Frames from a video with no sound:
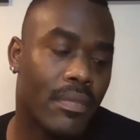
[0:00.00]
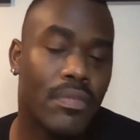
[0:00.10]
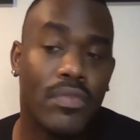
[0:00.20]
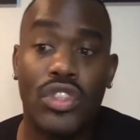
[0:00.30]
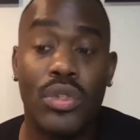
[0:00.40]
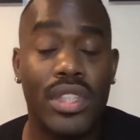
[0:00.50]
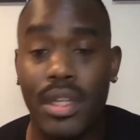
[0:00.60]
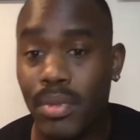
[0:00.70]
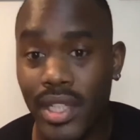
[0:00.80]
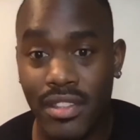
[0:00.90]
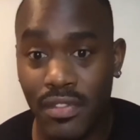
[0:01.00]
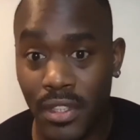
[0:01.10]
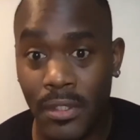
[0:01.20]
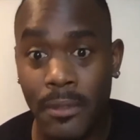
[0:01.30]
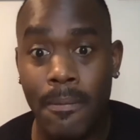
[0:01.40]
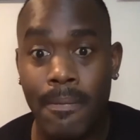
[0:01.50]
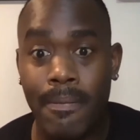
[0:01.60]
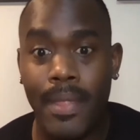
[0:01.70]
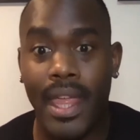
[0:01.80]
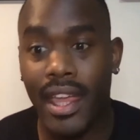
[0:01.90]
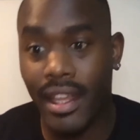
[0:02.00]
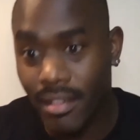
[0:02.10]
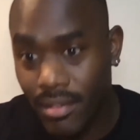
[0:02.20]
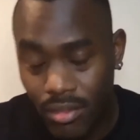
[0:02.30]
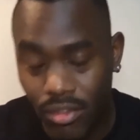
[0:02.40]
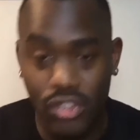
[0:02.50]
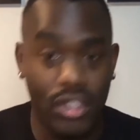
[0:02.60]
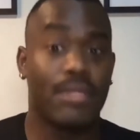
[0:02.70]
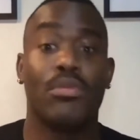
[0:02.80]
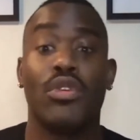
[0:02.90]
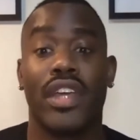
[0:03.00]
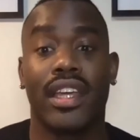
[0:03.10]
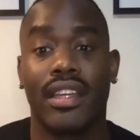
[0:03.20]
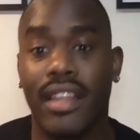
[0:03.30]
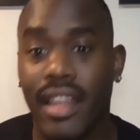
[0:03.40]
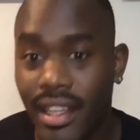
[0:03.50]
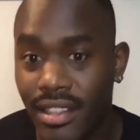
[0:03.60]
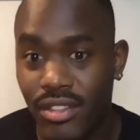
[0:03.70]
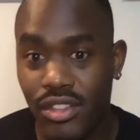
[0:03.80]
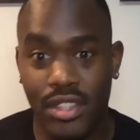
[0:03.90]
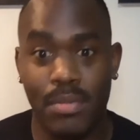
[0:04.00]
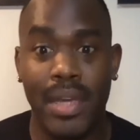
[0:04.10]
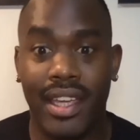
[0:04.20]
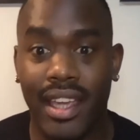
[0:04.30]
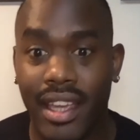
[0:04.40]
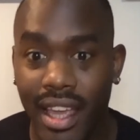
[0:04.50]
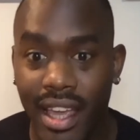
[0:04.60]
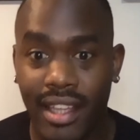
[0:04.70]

choosing a point of view and just moving and just mm-hmm. making and